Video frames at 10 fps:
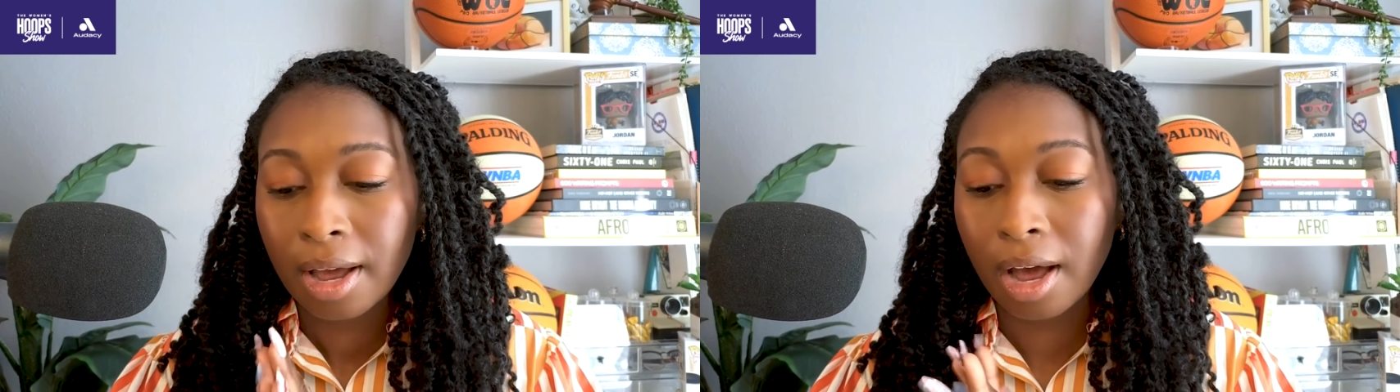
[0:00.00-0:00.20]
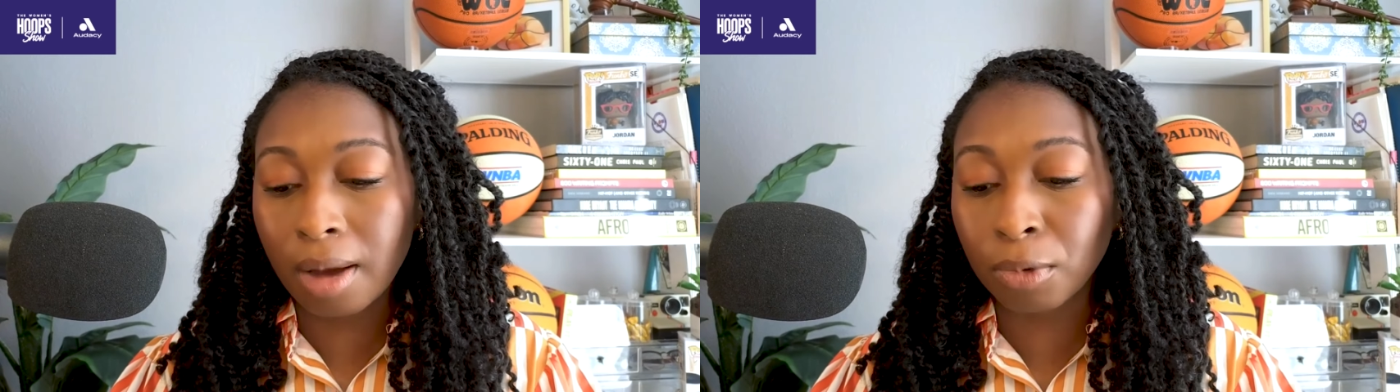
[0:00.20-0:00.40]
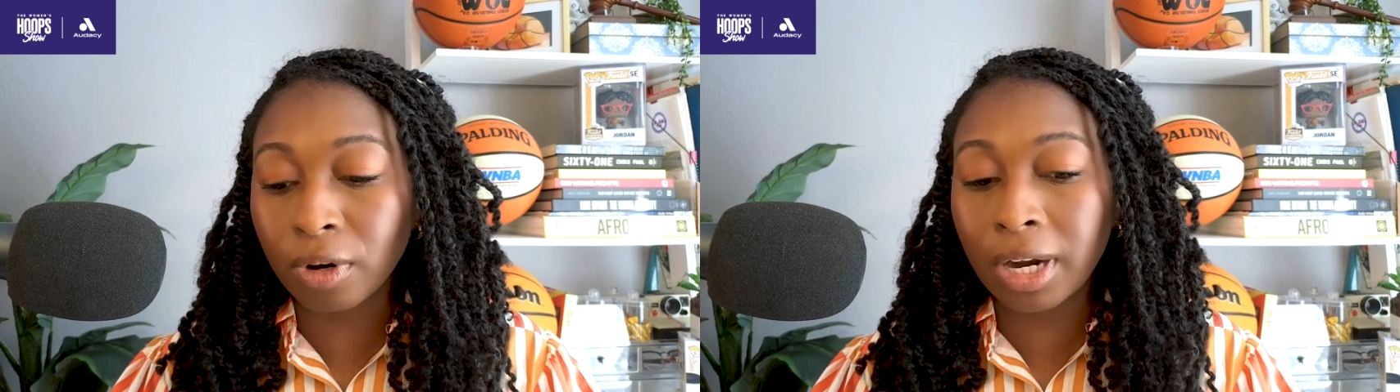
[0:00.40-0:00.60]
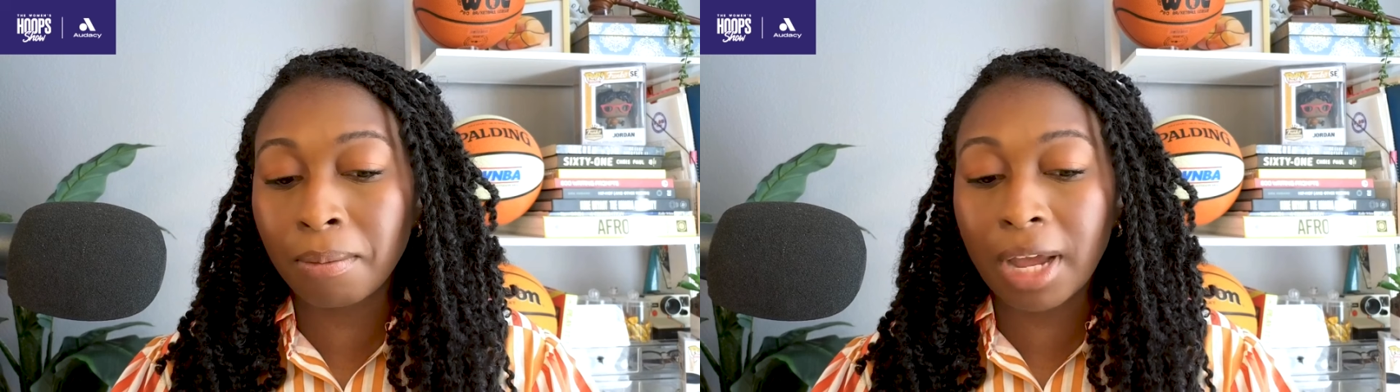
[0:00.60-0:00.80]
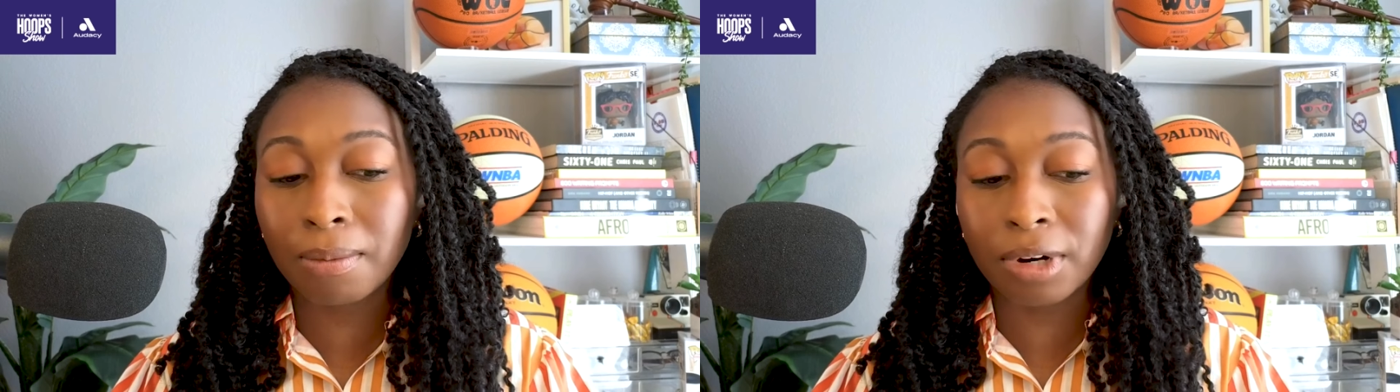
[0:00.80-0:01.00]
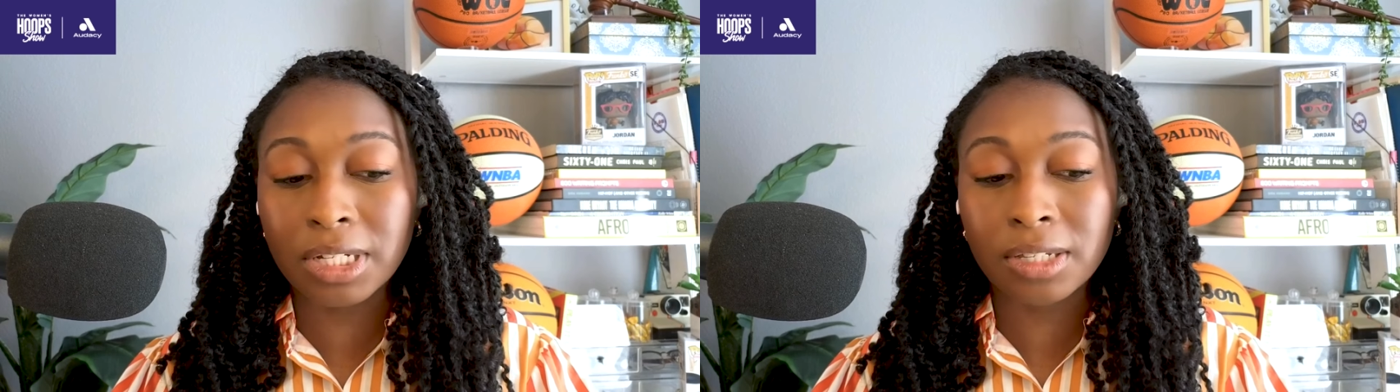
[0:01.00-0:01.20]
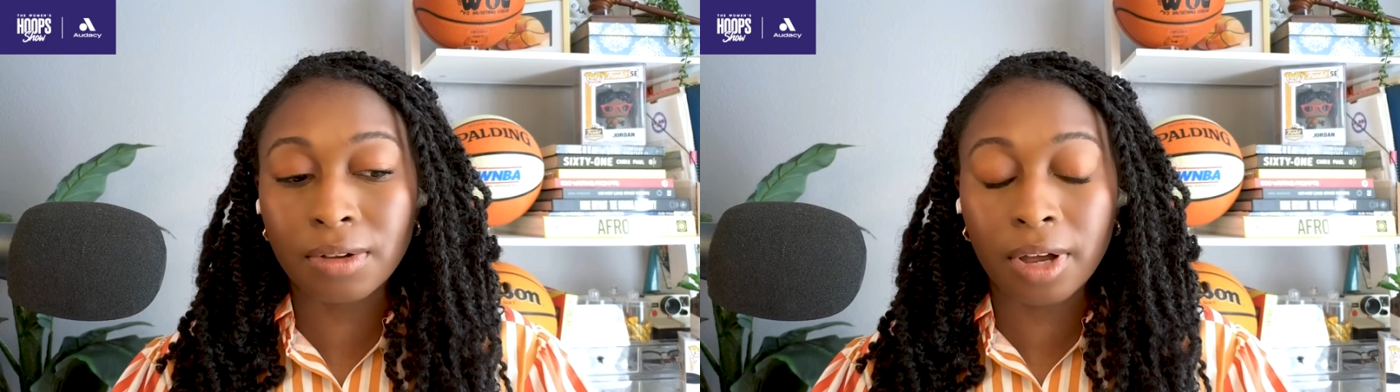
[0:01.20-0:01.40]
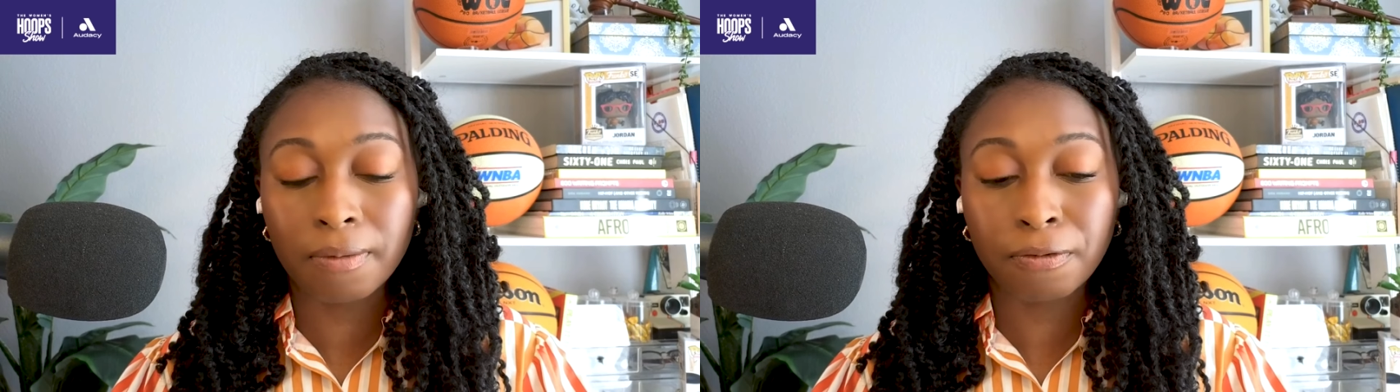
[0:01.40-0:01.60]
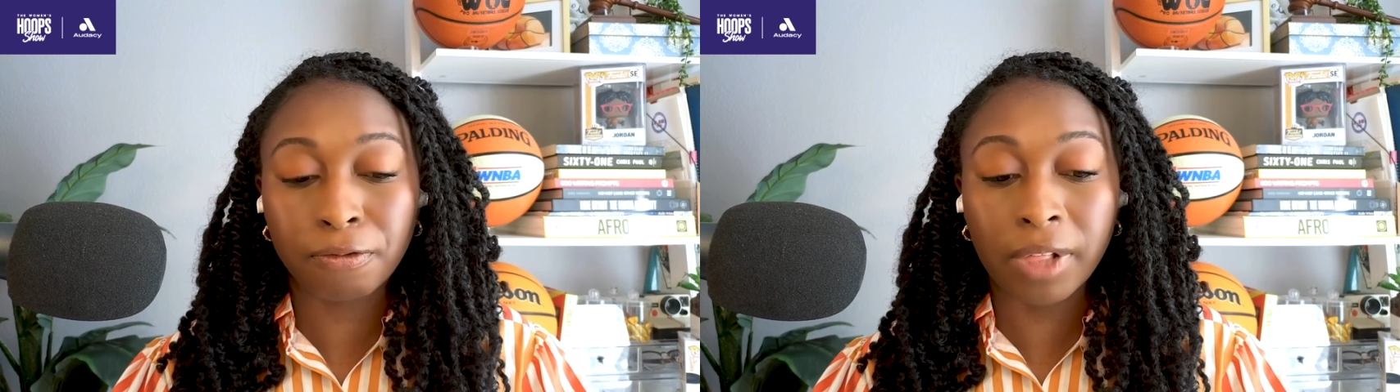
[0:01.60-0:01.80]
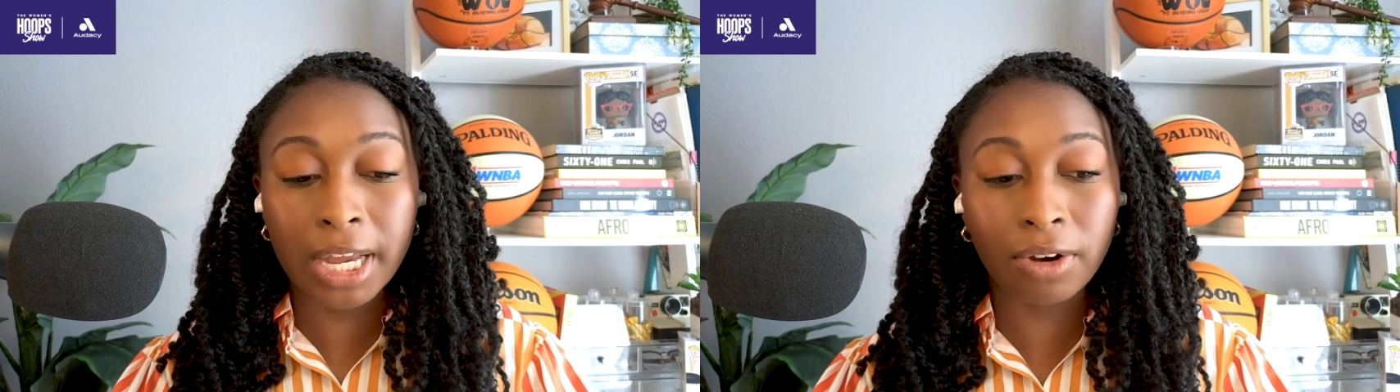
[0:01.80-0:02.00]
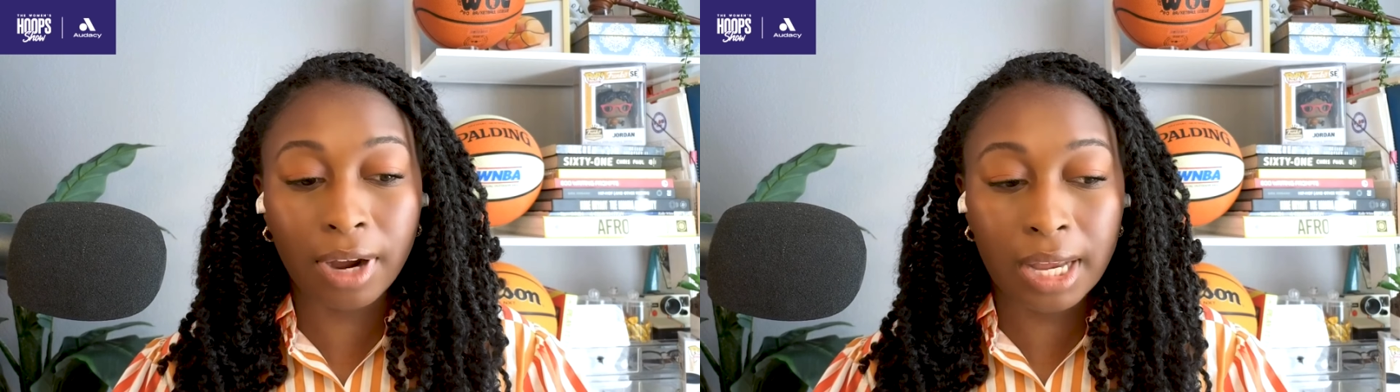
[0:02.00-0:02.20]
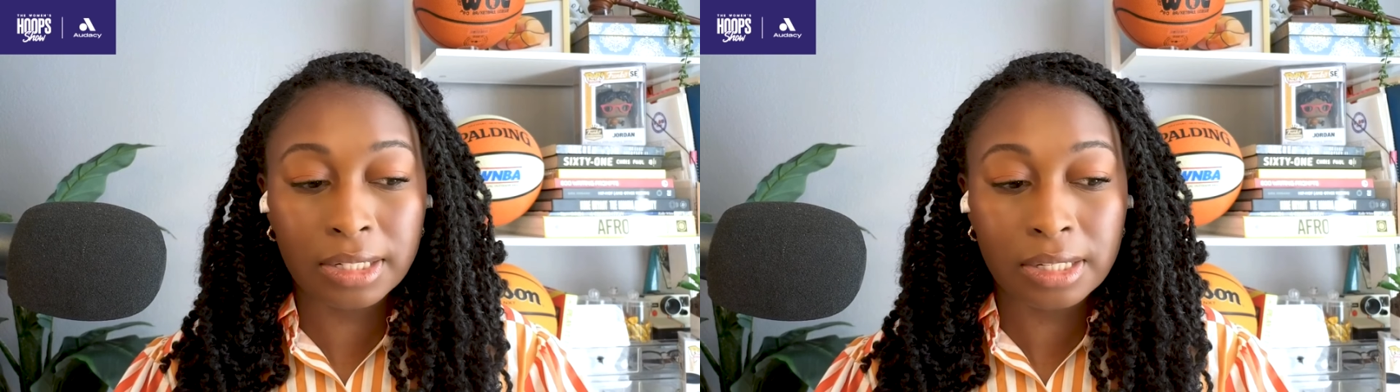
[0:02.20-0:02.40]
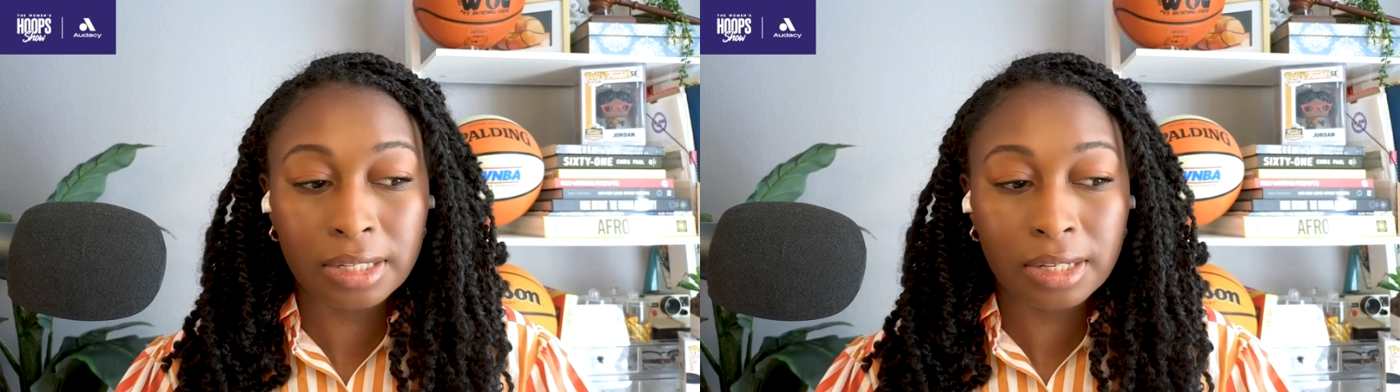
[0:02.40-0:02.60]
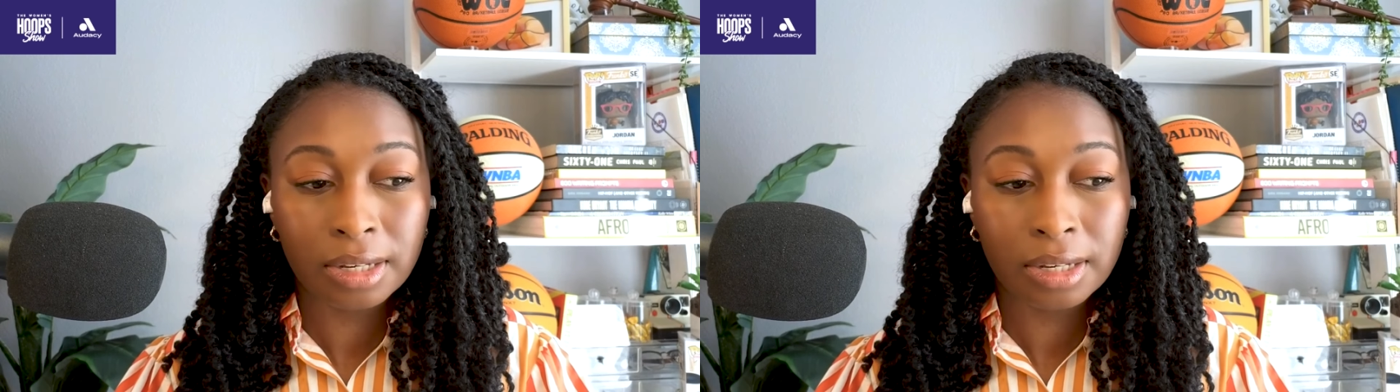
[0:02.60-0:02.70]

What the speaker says: Marina Mabry's flagrant